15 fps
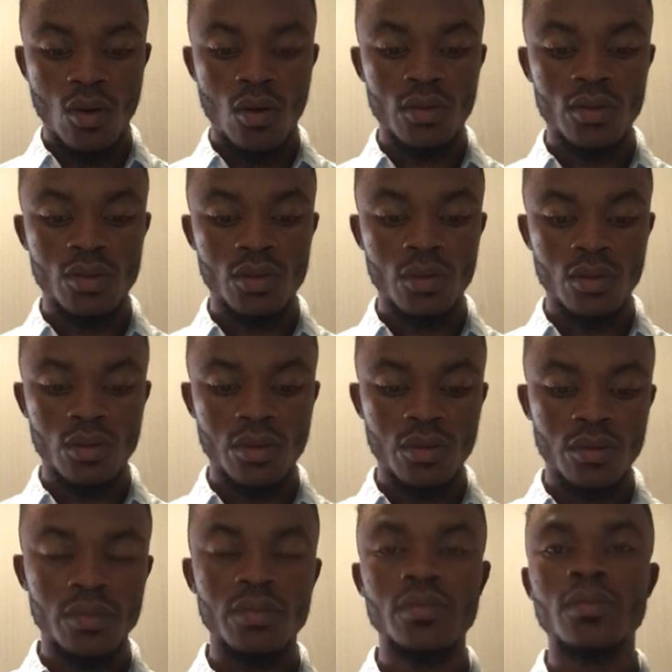
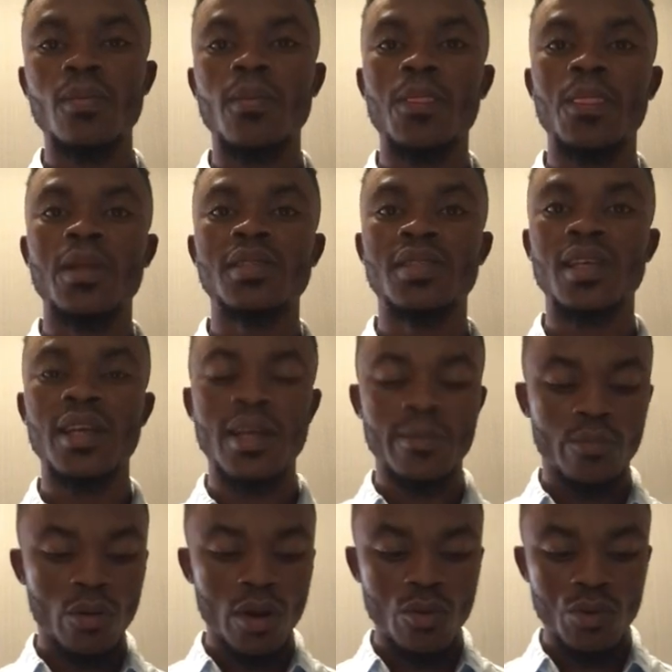Also, the
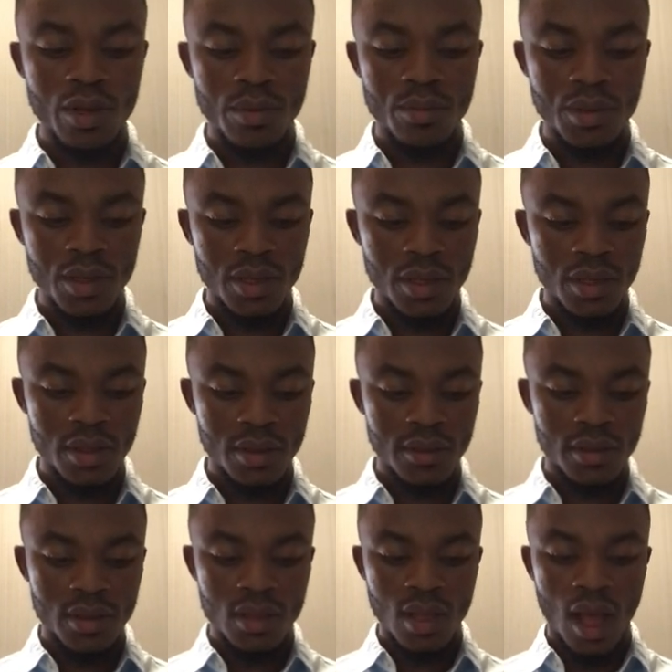second point will be
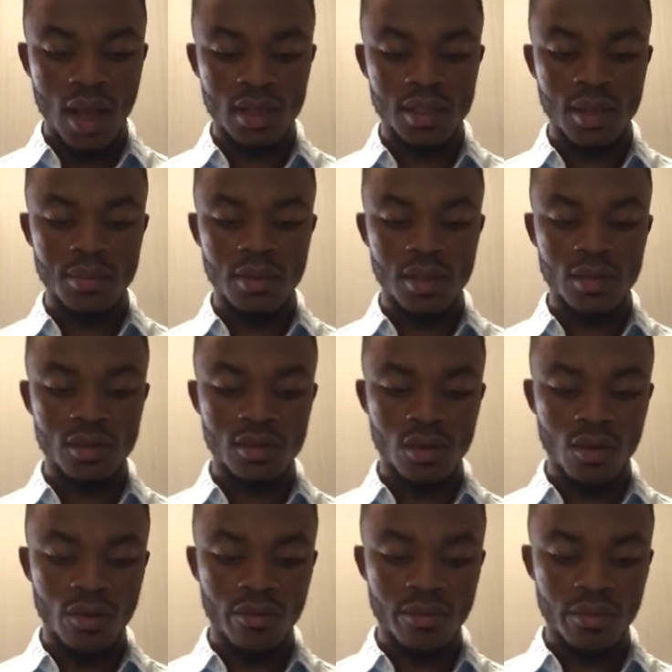acceptance
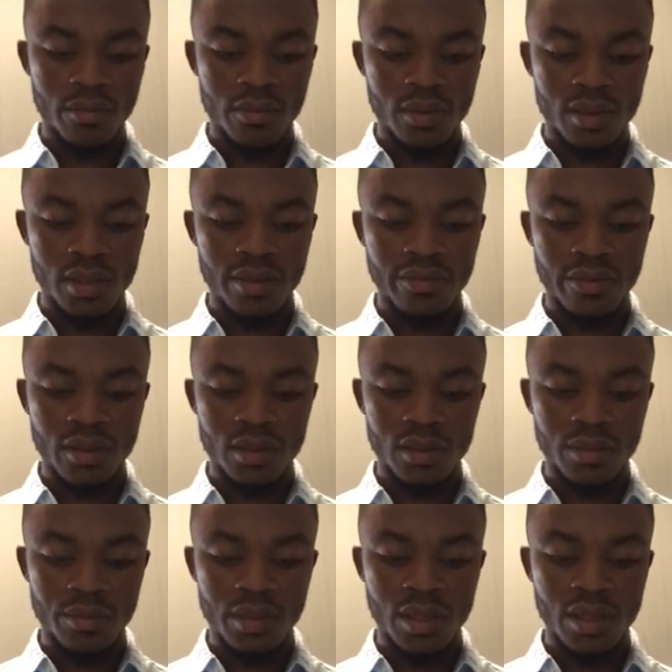of
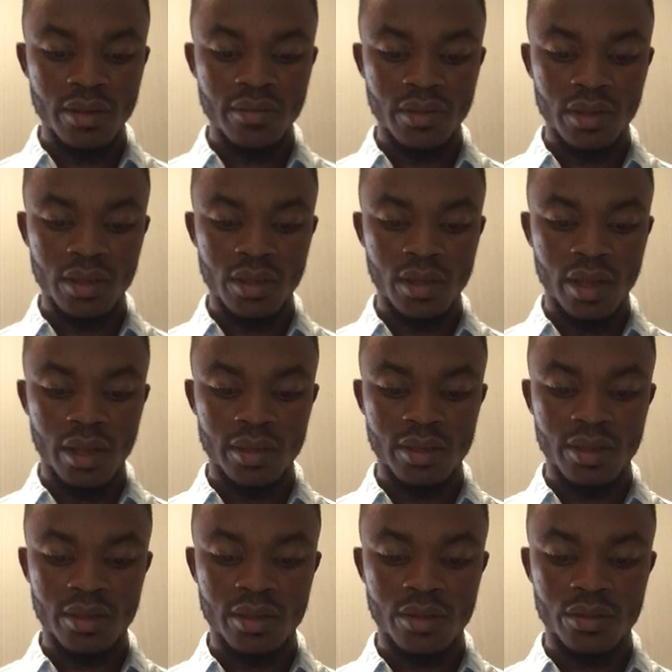different belief in
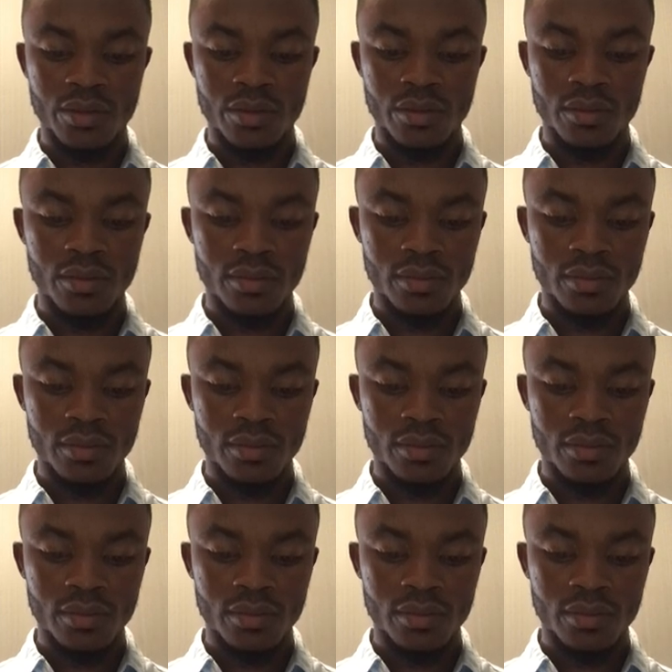interculture.